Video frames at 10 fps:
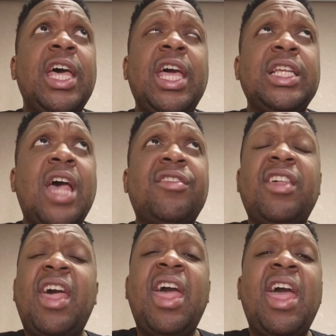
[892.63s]
and it has
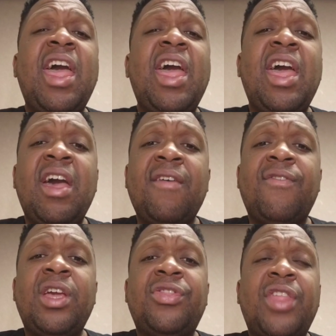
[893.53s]

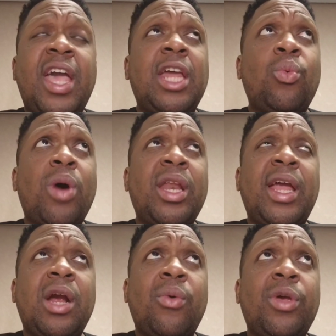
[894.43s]
everything in one
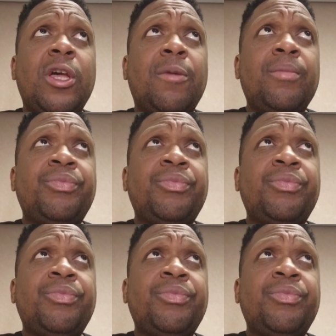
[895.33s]
area.